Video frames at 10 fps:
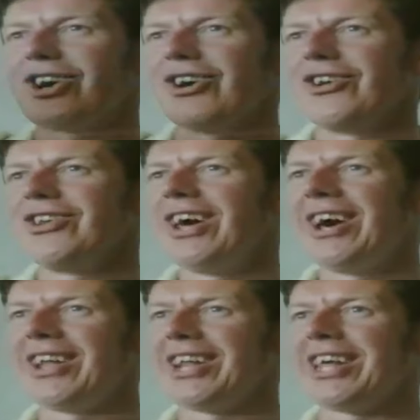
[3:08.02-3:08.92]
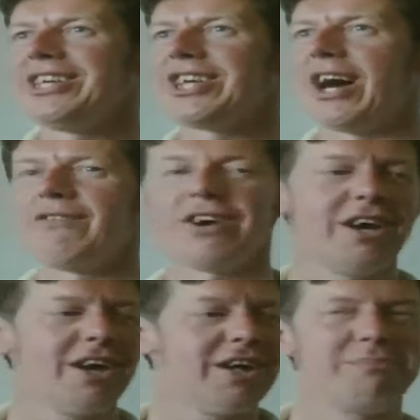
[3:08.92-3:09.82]
to turn, and it leans
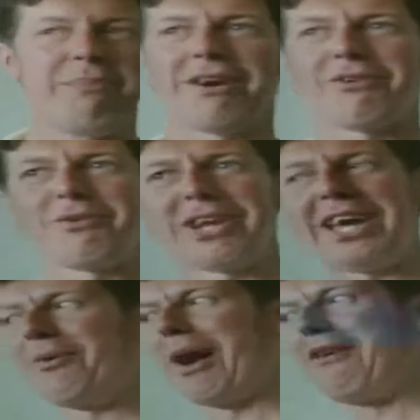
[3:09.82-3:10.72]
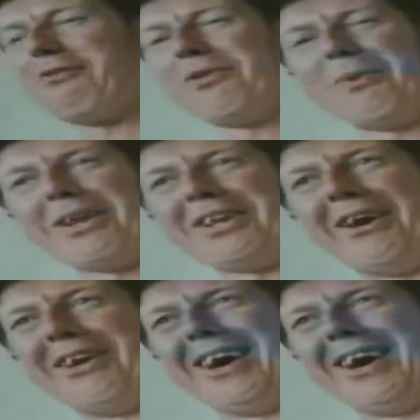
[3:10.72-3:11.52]
over, Margaret would lean away from the window